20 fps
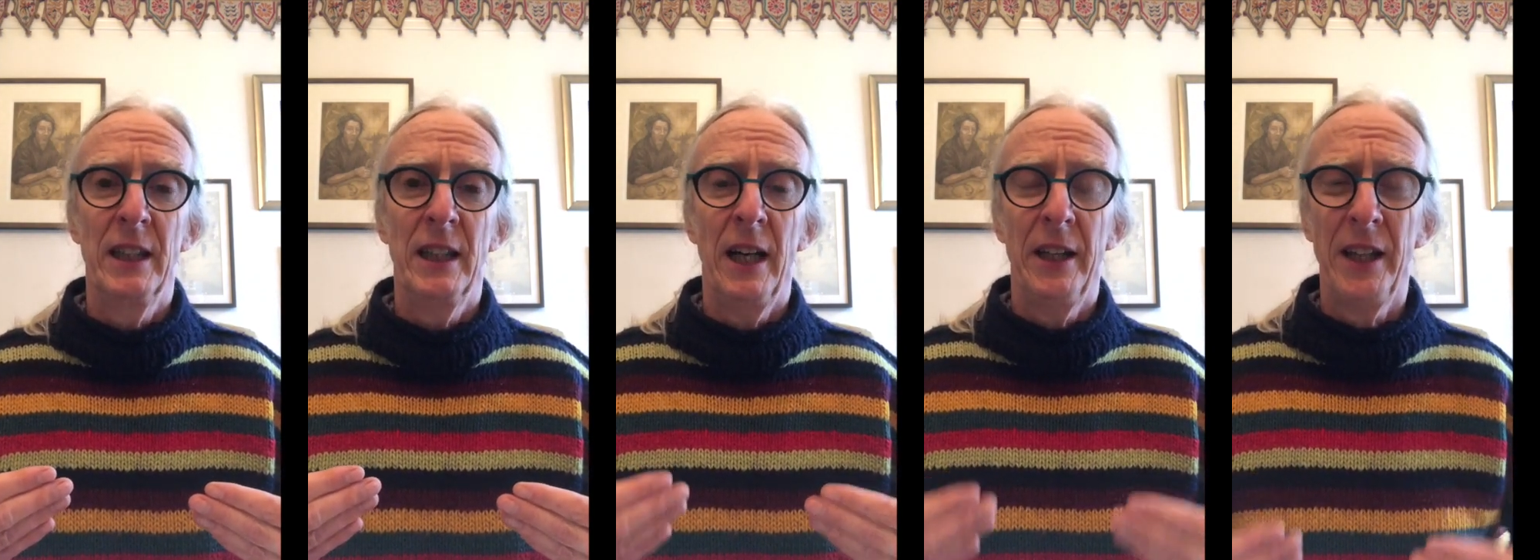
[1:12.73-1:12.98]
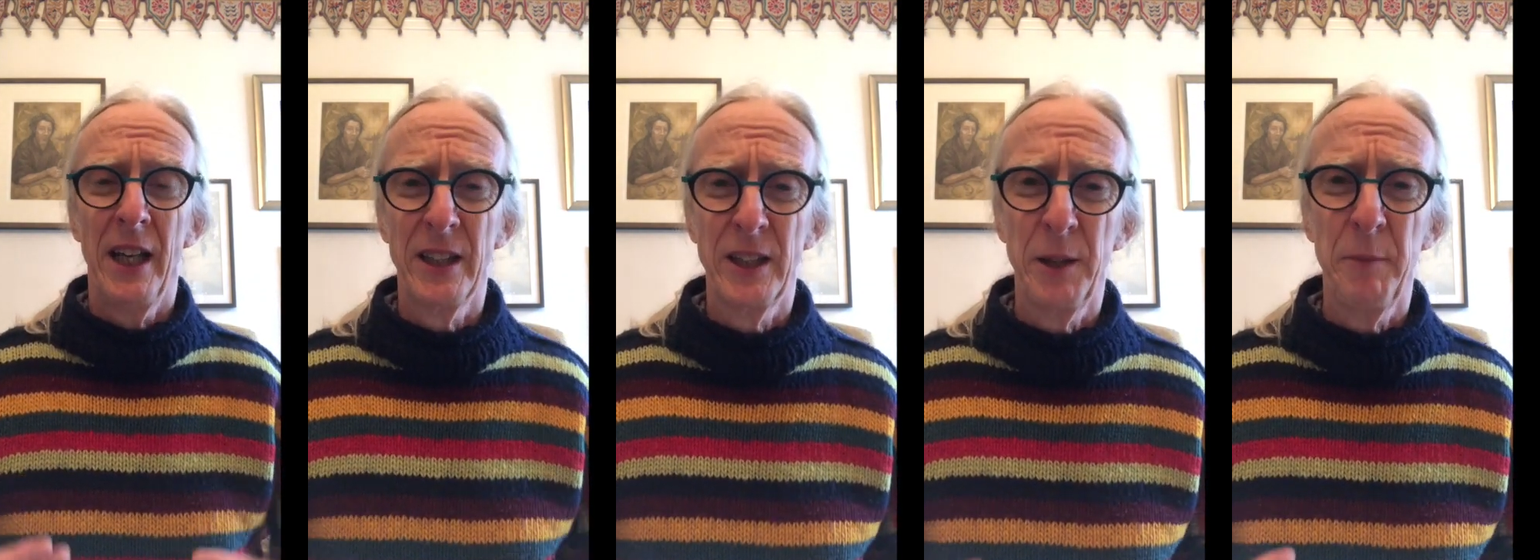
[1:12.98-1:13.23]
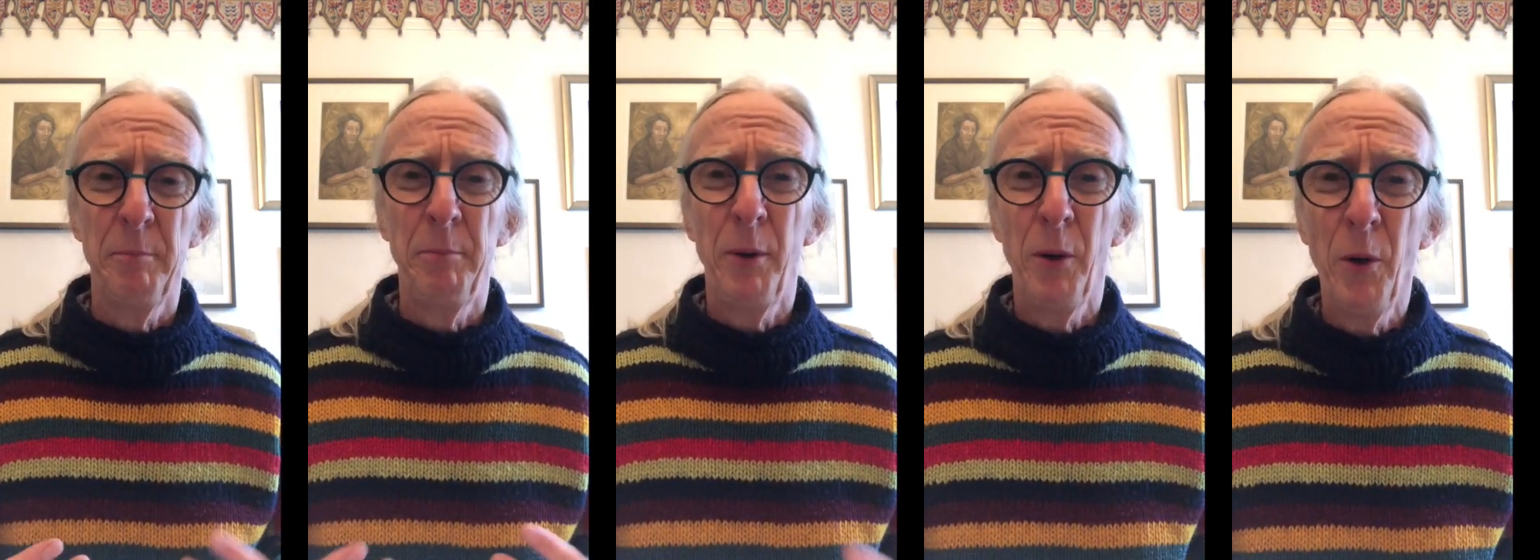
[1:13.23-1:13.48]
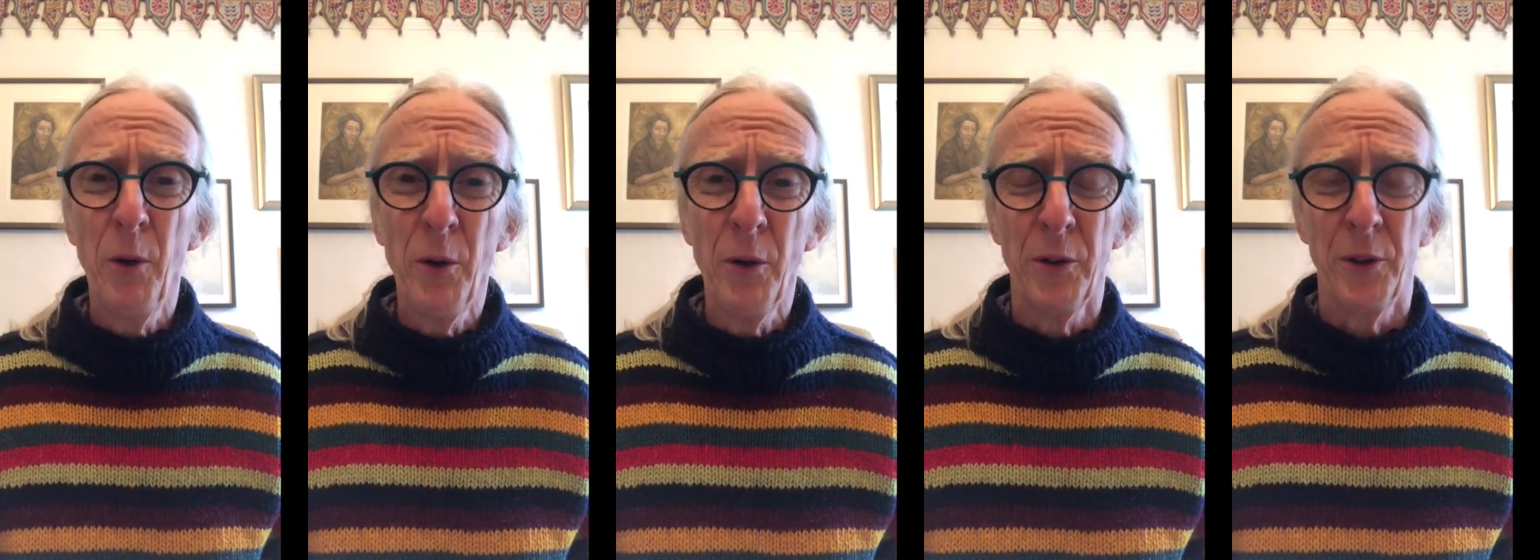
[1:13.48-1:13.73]
And that's
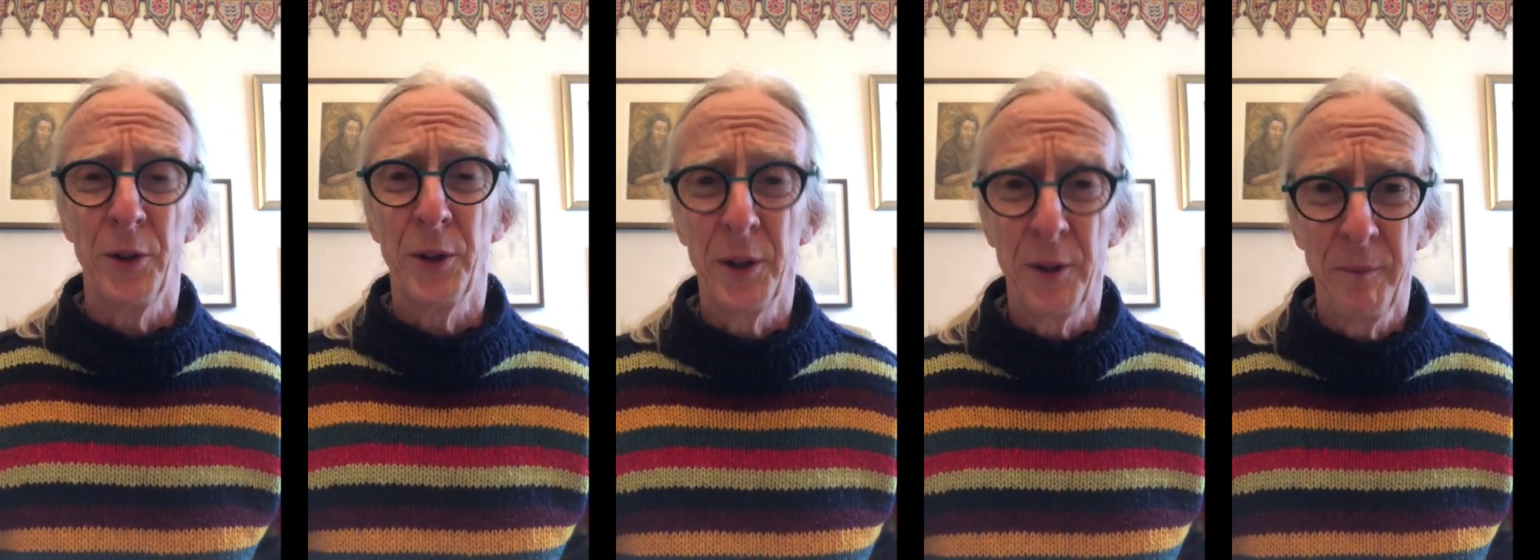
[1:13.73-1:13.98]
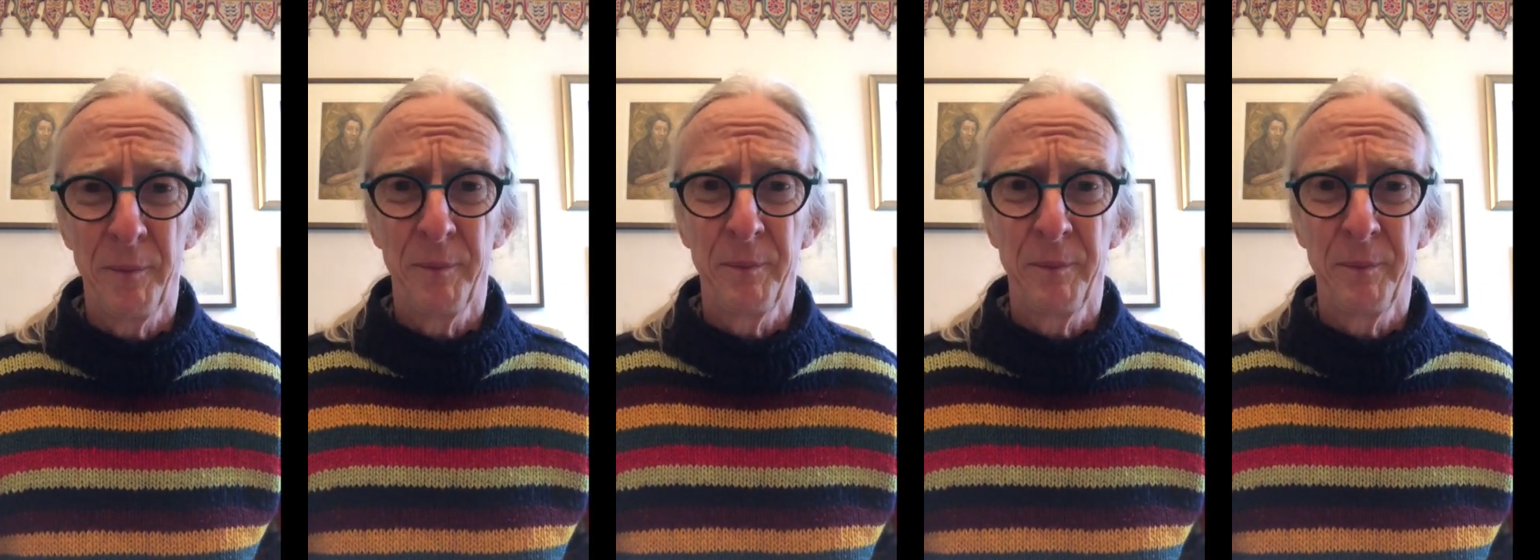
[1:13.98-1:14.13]
important.